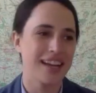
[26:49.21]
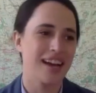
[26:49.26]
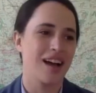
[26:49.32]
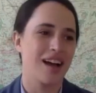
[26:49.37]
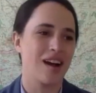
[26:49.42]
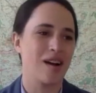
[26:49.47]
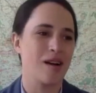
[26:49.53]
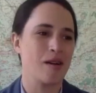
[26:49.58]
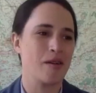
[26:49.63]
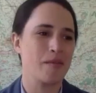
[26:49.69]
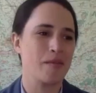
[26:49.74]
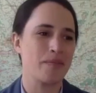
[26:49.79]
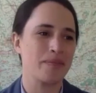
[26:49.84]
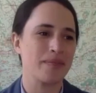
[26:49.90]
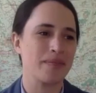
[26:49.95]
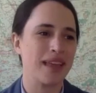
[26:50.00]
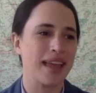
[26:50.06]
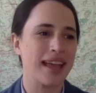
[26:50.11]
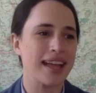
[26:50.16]

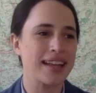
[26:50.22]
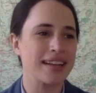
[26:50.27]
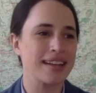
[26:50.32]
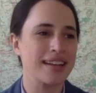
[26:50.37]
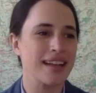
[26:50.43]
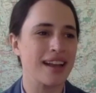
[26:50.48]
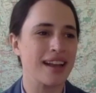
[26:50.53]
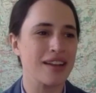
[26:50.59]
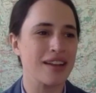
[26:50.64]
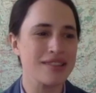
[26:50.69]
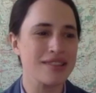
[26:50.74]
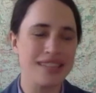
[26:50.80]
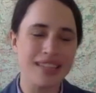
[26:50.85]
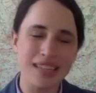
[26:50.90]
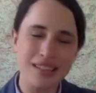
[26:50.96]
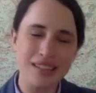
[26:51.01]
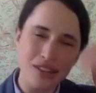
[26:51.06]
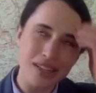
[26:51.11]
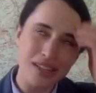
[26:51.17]
And I was
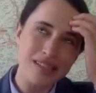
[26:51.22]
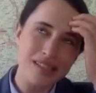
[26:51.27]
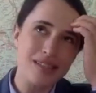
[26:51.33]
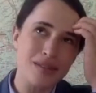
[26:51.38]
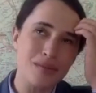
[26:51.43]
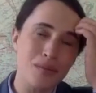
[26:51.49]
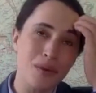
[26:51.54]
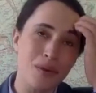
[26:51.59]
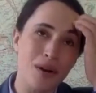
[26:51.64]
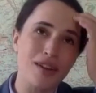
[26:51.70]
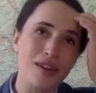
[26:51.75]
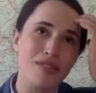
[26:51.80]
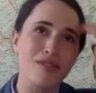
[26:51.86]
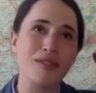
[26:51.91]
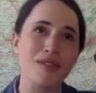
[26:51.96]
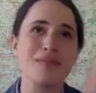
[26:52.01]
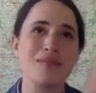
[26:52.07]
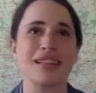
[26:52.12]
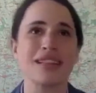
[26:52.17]
thinking, so in some work
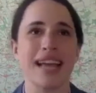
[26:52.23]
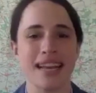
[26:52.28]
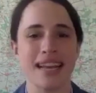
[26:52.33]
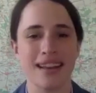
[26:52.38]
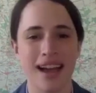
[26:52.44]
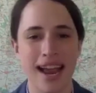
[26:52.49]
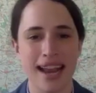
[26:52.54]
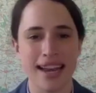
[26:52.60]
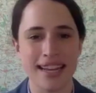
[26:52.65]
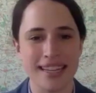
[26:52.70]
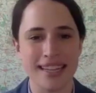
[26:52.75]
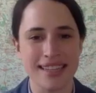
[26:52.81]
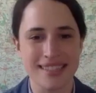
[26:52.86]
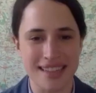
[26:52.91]
from the late 90s,